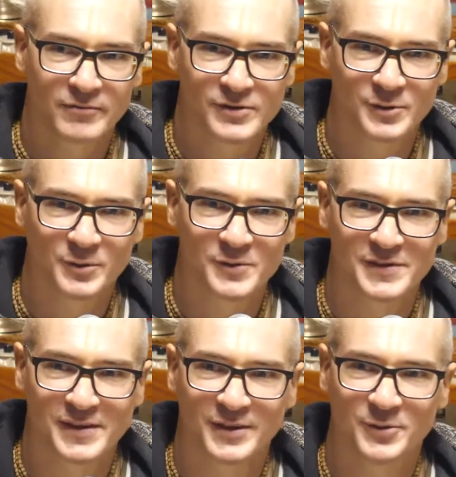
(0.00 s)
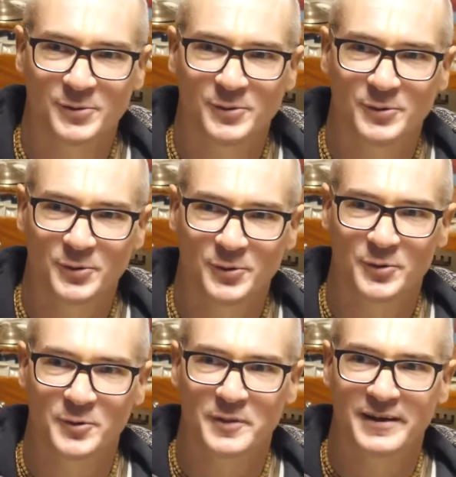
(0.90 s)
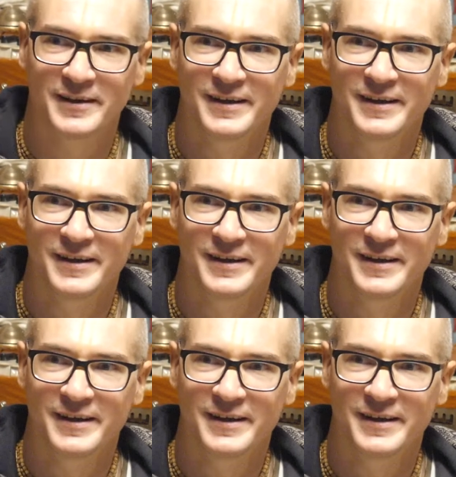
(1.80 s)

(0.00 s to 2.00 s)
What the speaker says: so to say, to Rukmi.